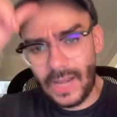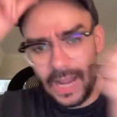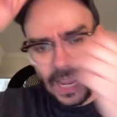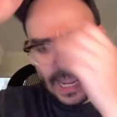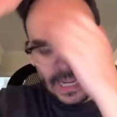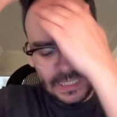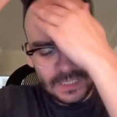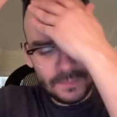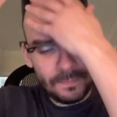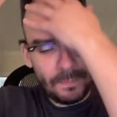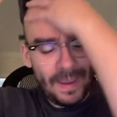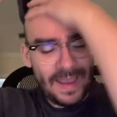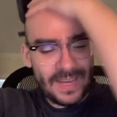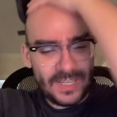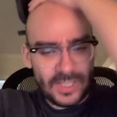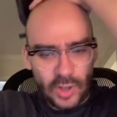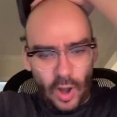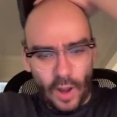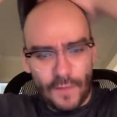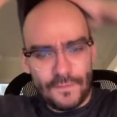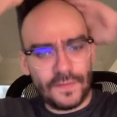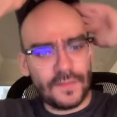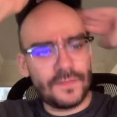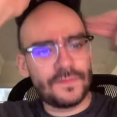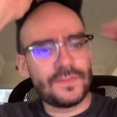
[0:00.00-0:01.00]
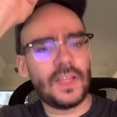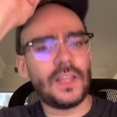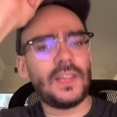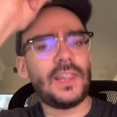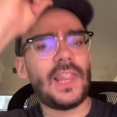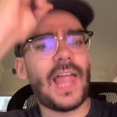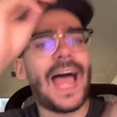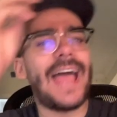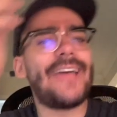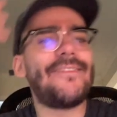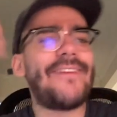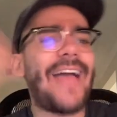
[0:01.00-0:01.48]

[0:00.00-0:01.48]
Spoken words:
it's based off of the live